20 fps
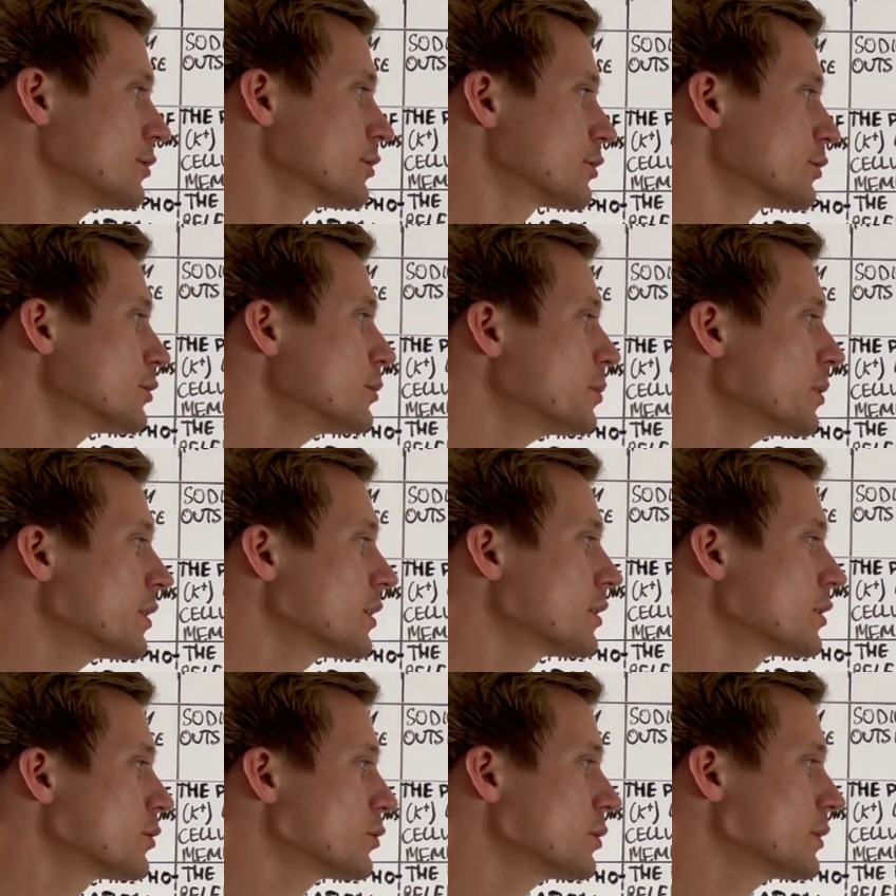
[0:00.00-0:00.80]
group,
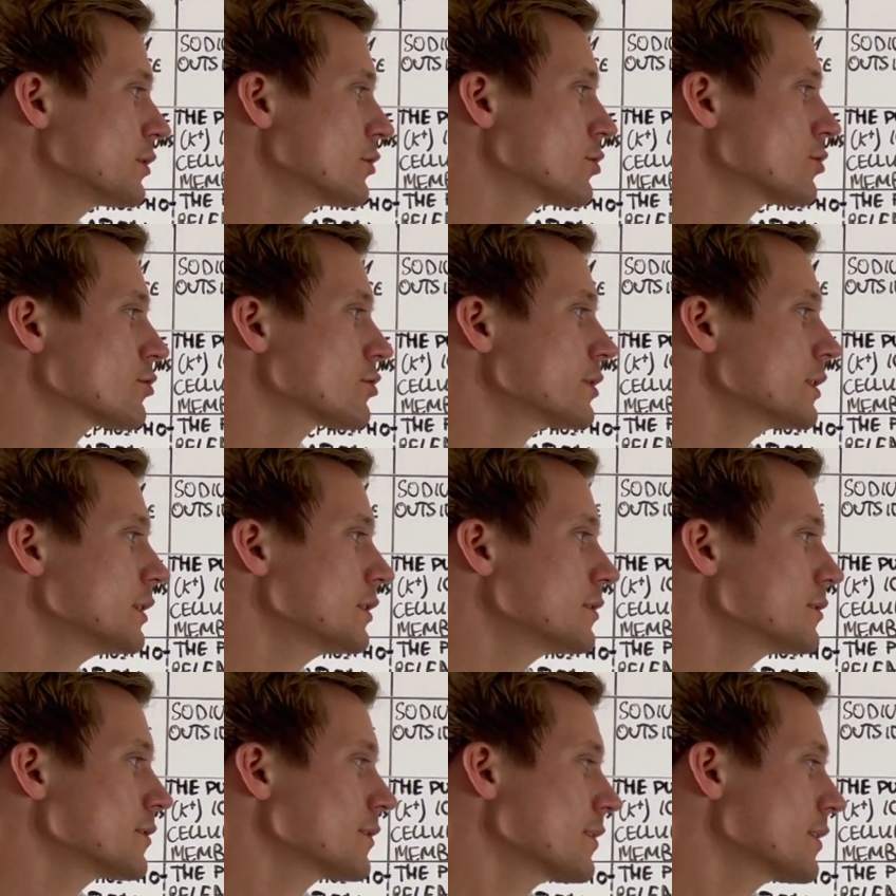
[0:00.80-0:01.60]
which
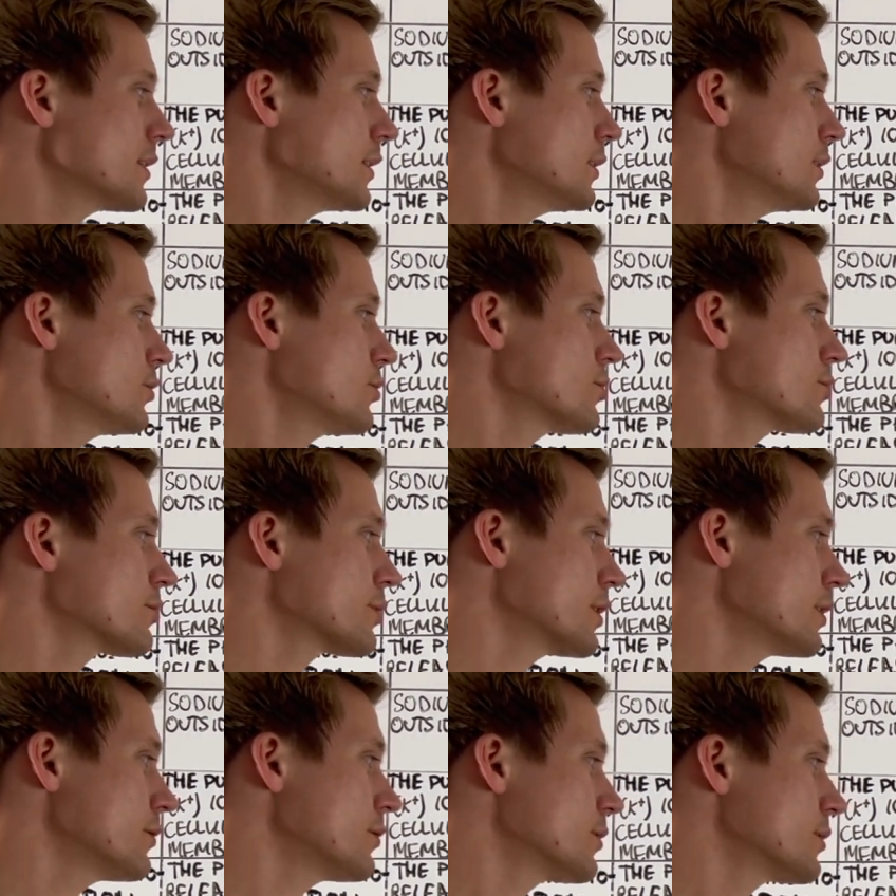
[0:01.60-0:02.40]
triggers it to
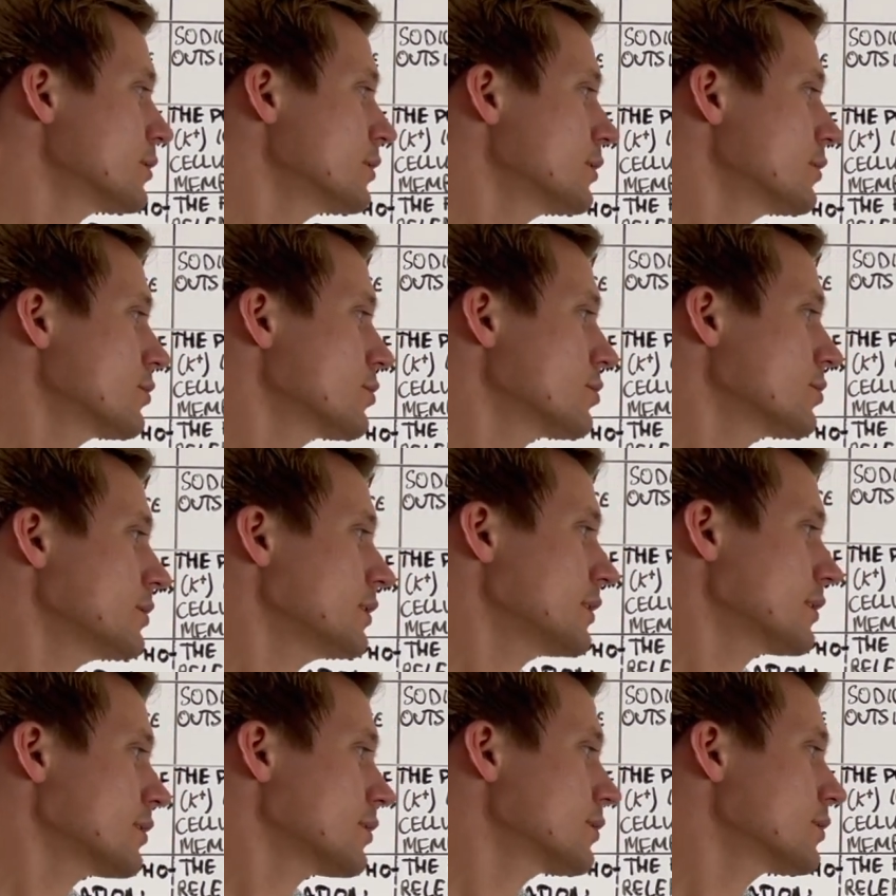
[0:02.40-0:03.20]
revert to
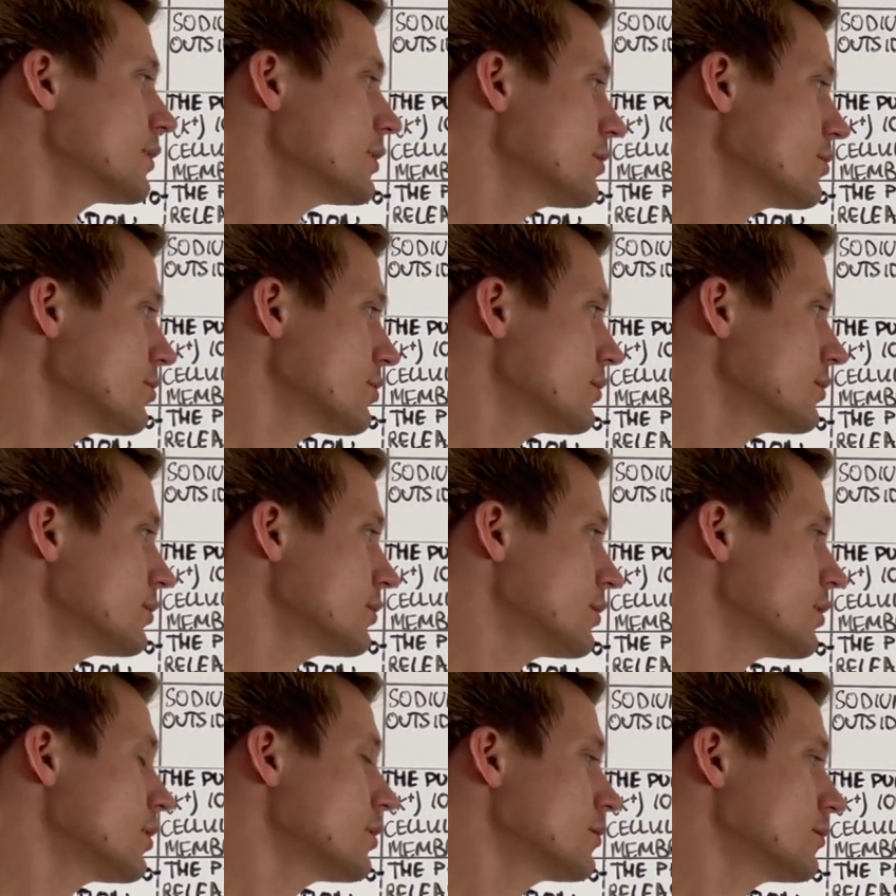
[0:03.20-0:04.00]
its
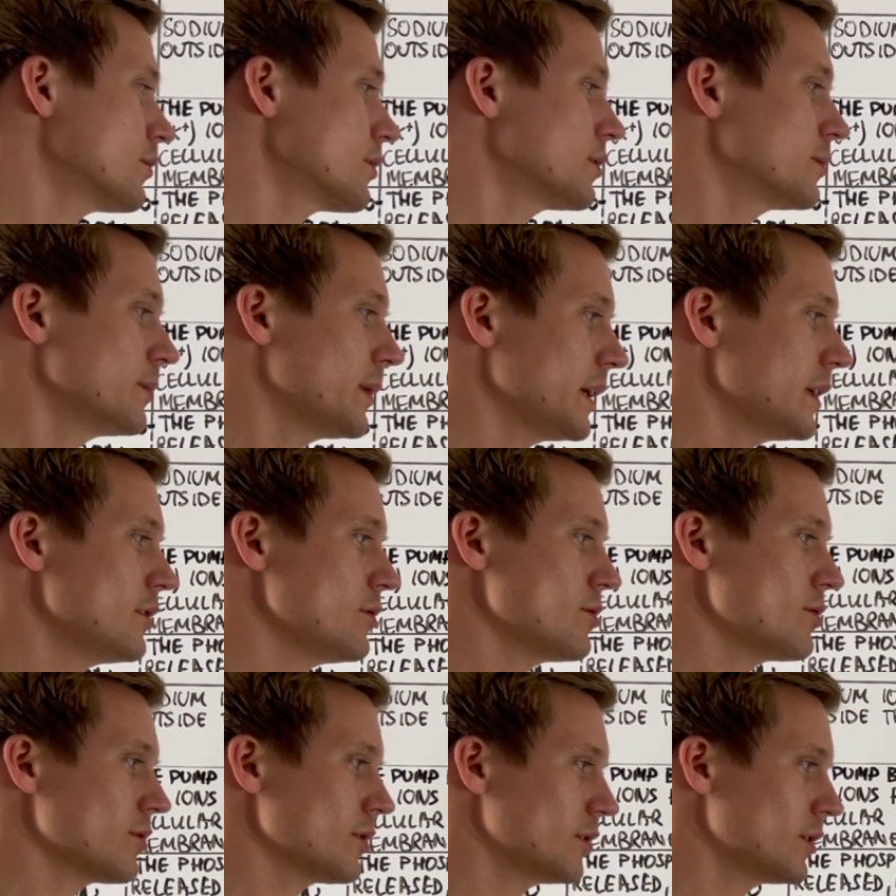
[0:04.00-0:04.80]
original
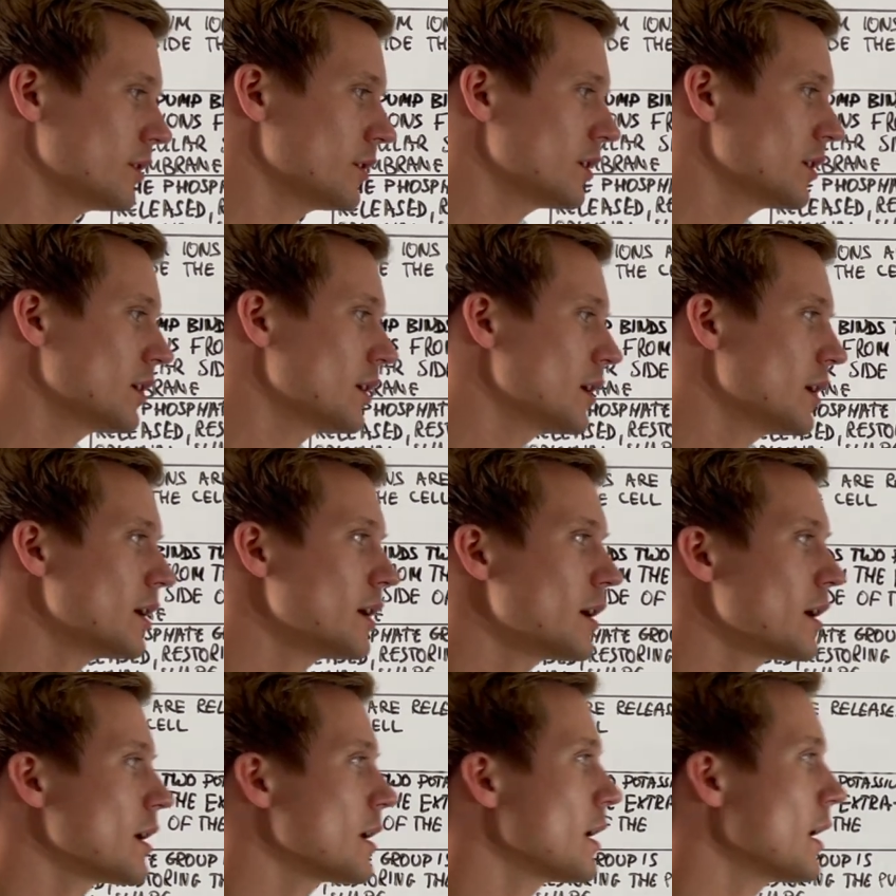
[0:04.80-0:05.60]
conformation.
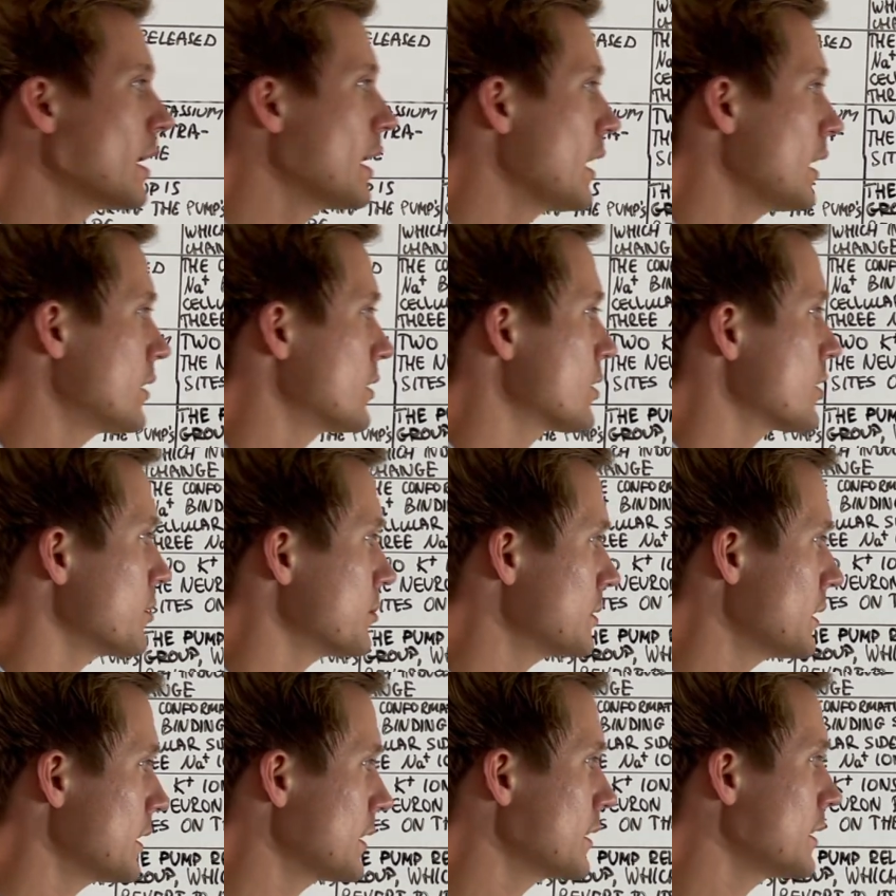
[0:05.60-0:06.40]
And so
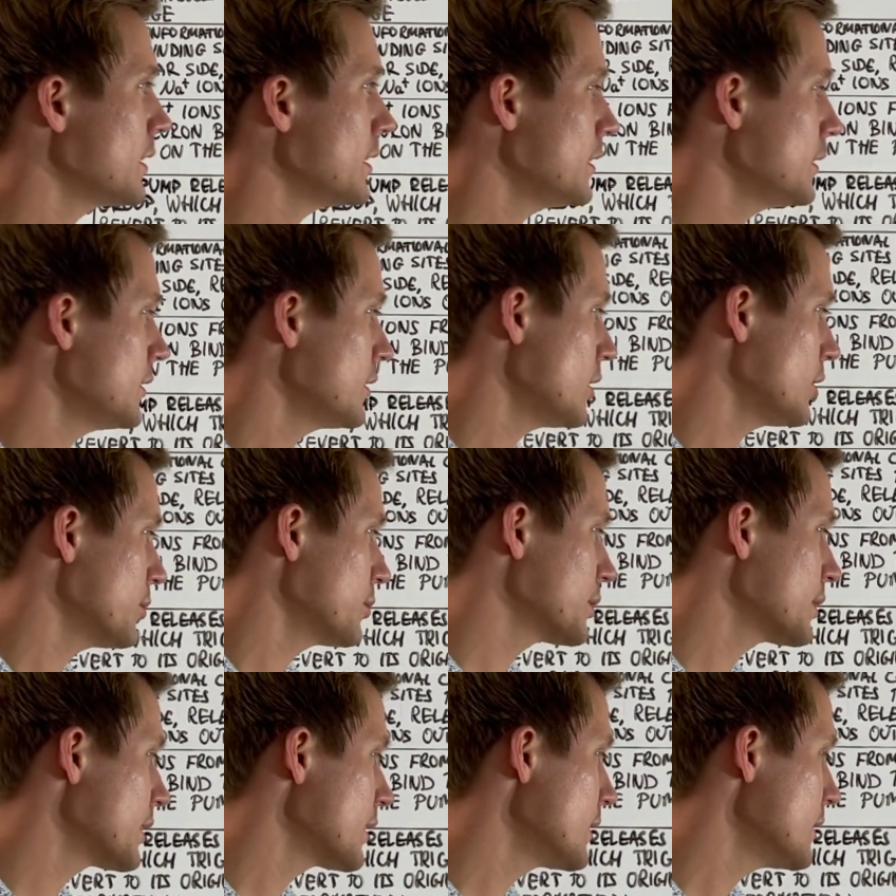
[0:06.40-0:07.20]
the key
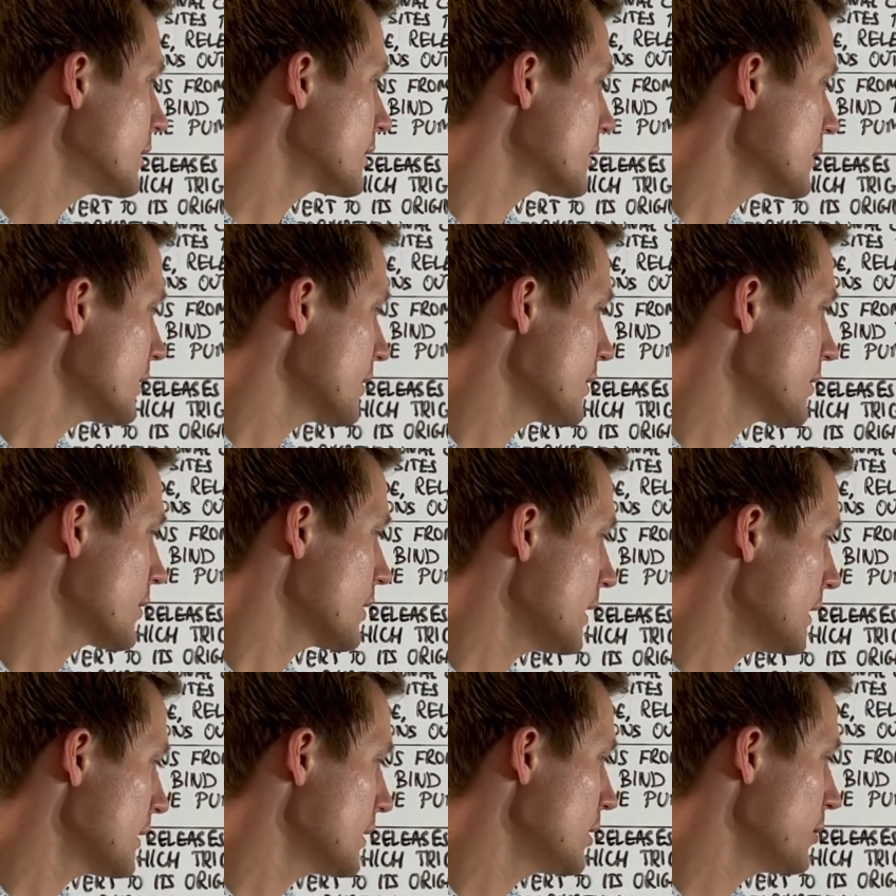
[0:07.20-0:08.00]
note here is
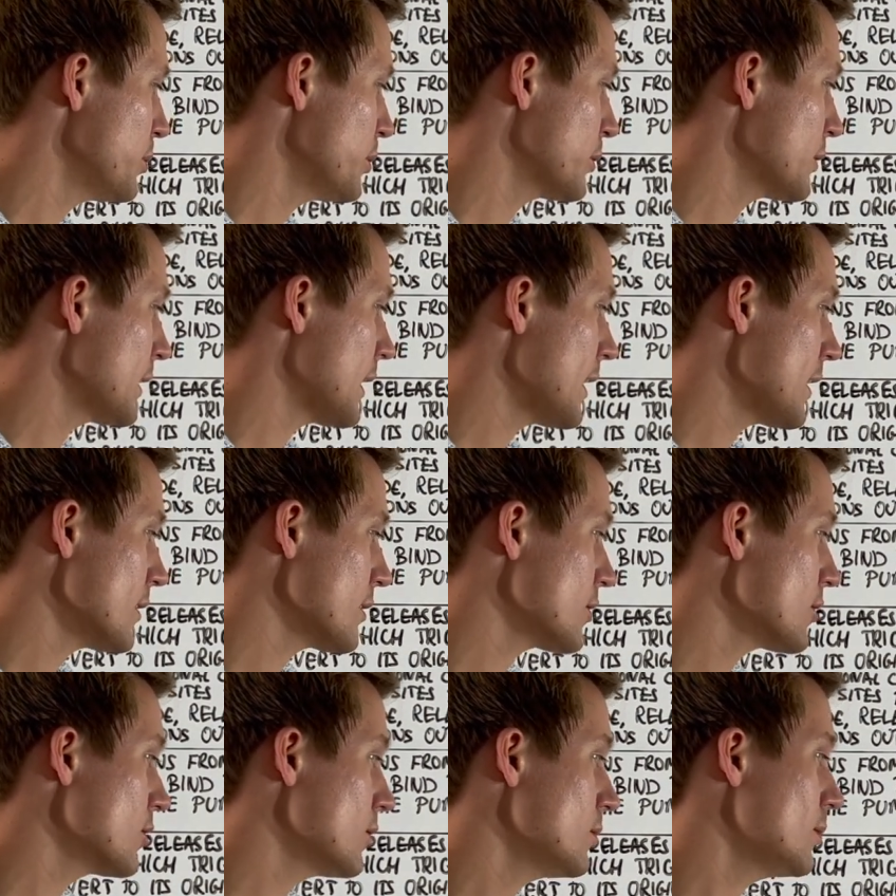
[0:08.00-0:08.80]
that the
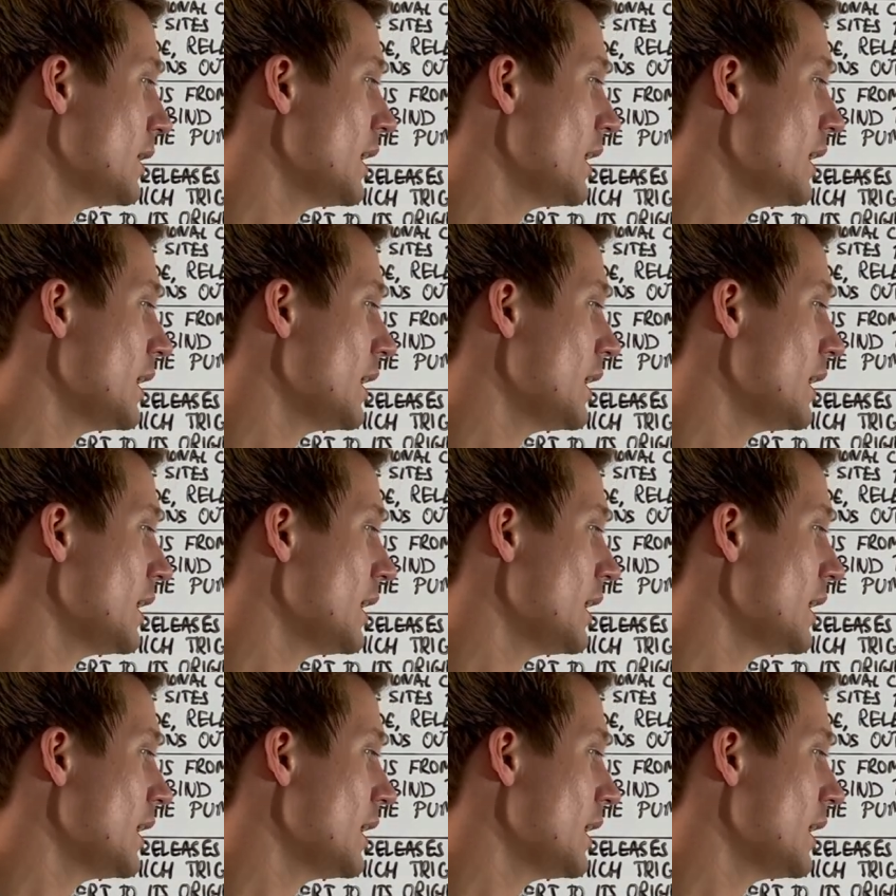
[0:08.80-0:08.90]
potassium